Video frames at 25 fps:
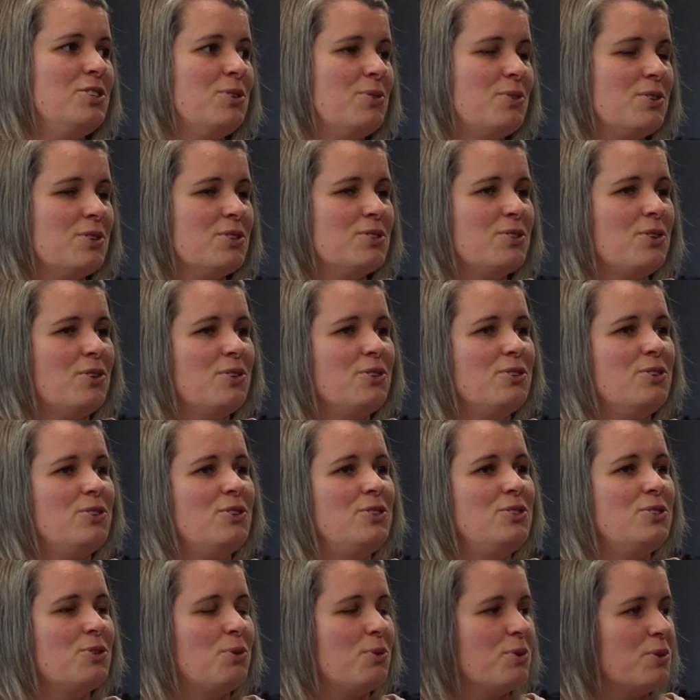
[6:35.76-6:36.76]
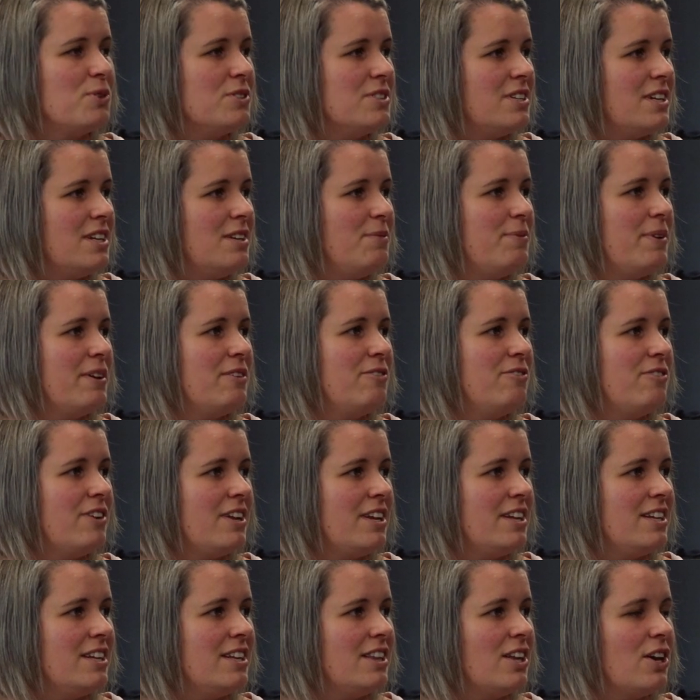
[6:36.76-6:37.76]
Showing us all the new doors that had been
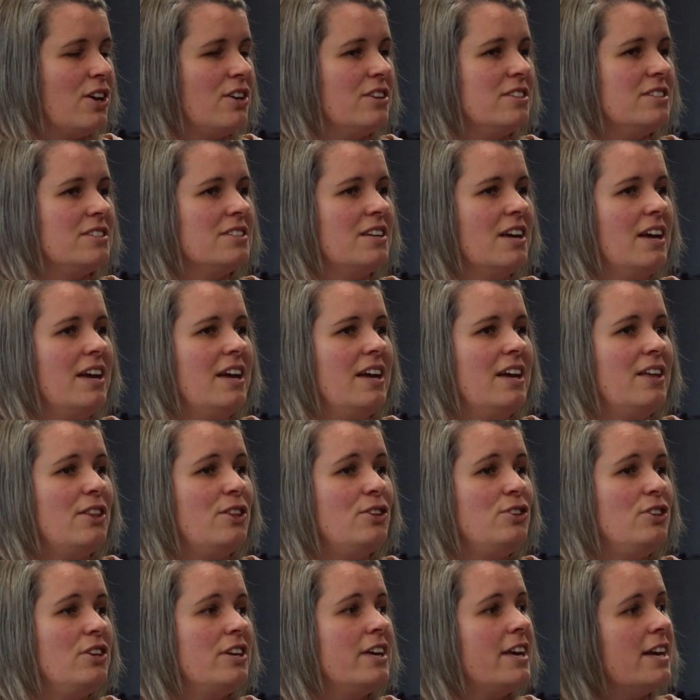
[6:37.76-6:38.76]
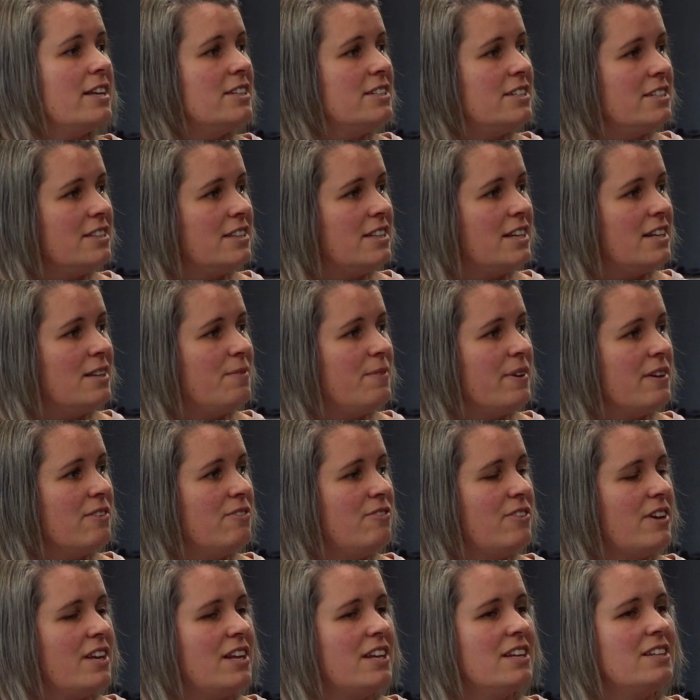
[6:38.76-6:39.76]
fitted in the house, the new kitchen that had been
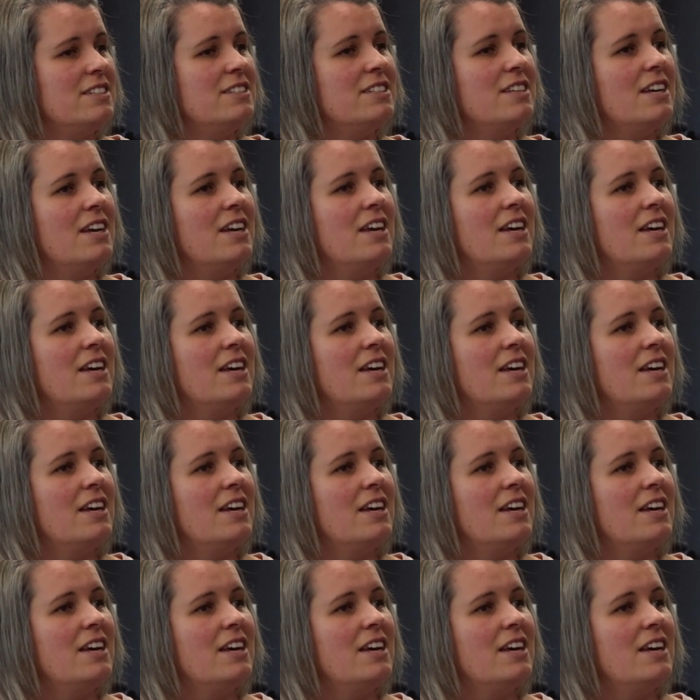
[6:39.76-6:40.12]
fitted,